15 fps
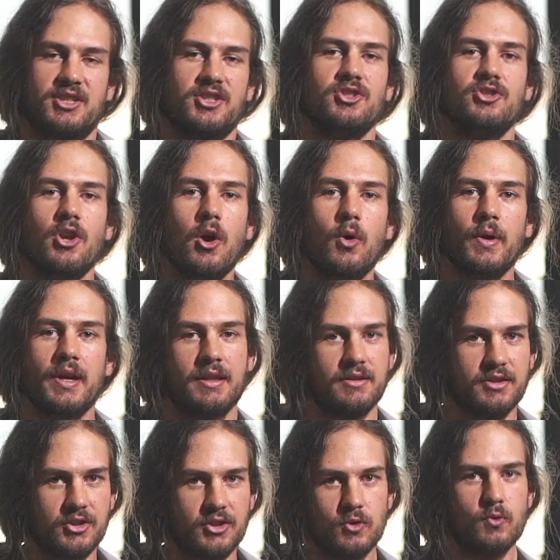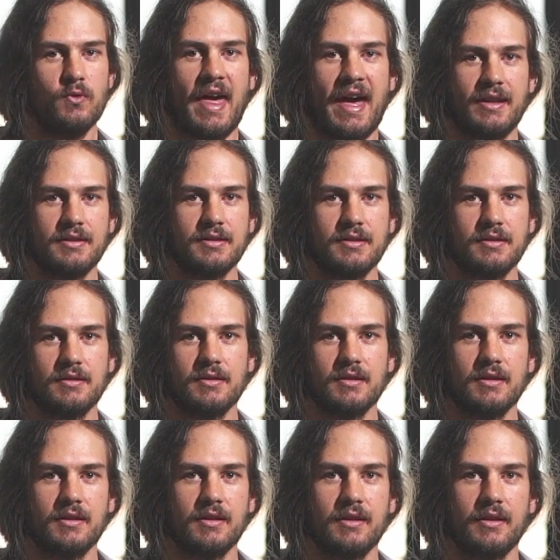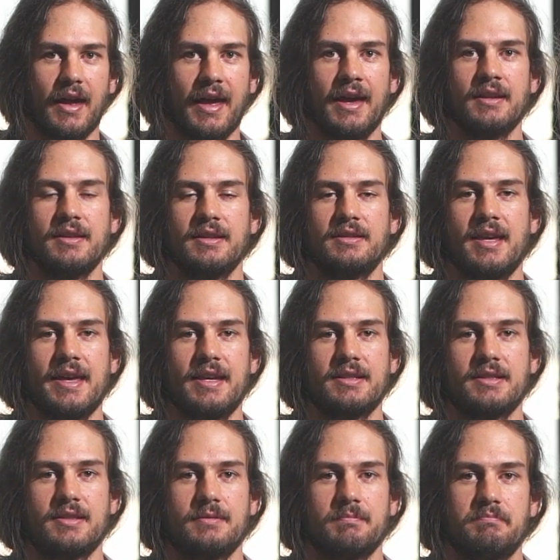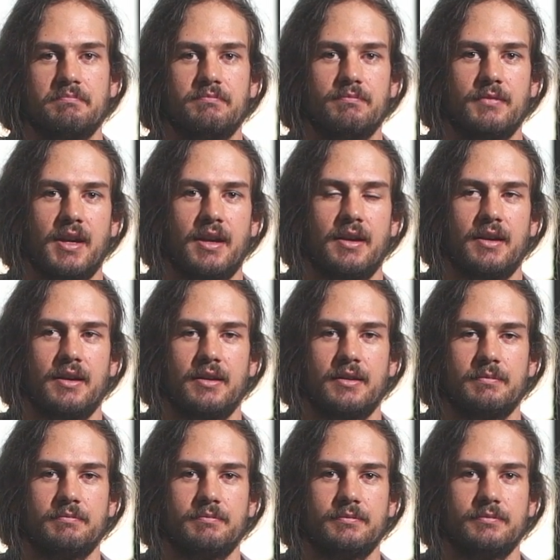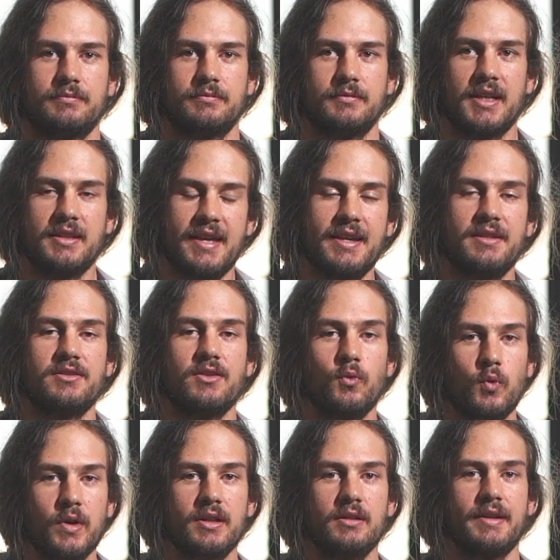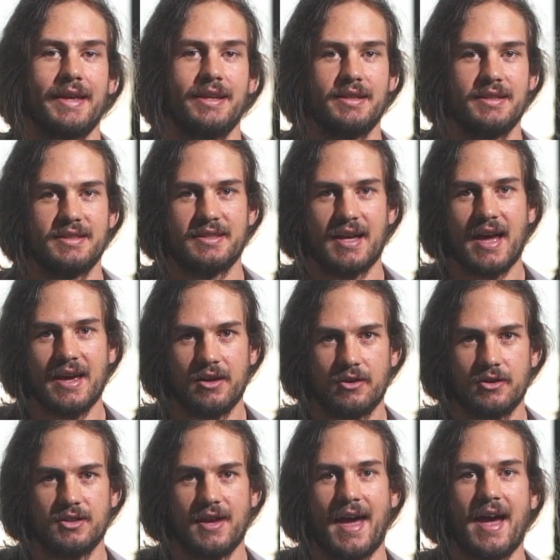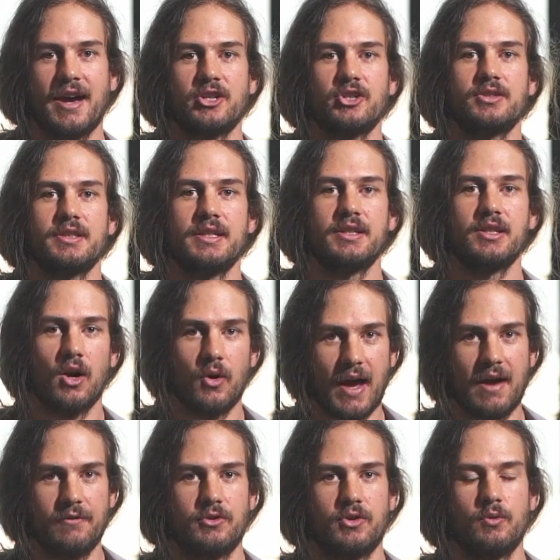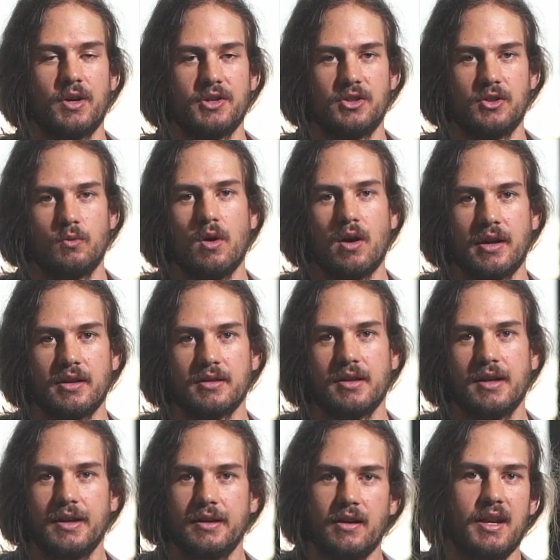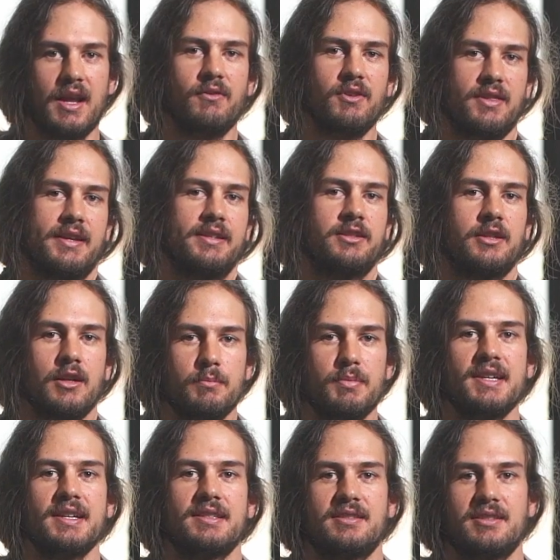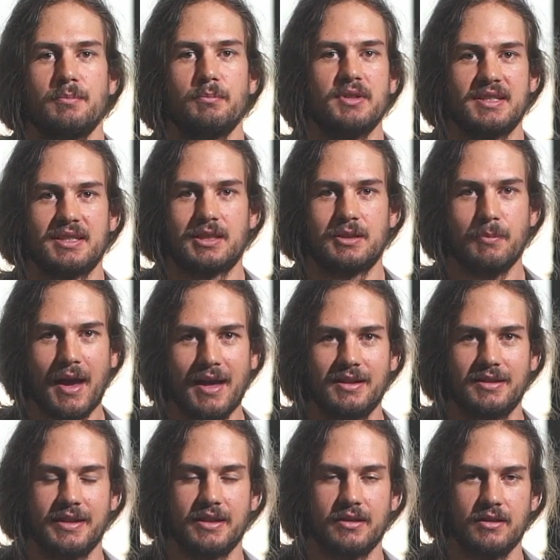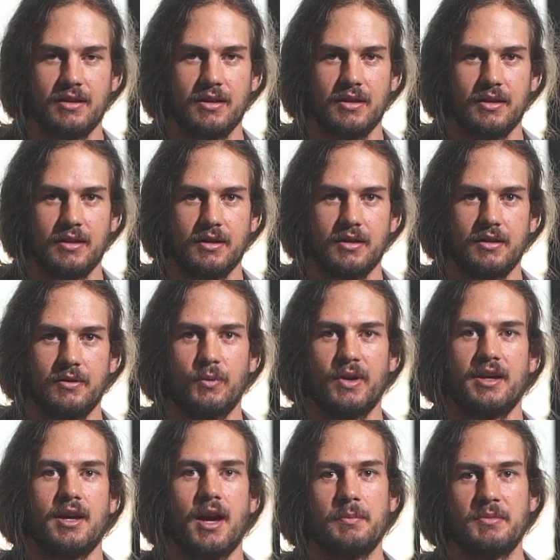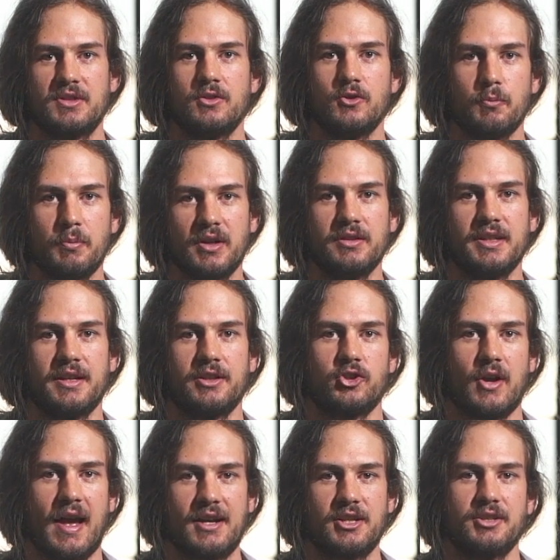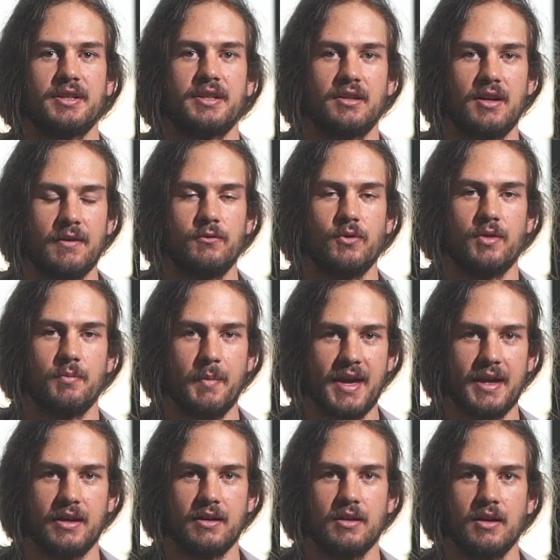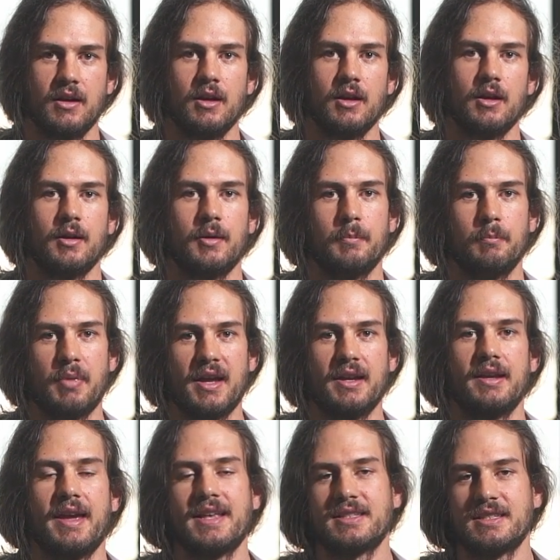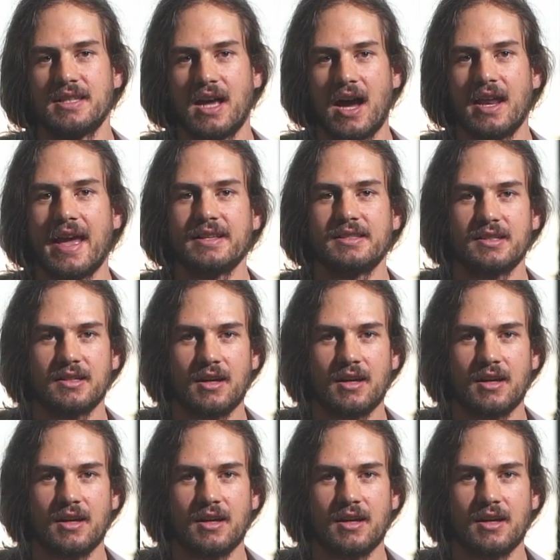knowing to do that, and it takes the will and desire to actually go after what you want. Not everything's going to be as simple as smiling, when it comes to building attraction and love with men, but it's not as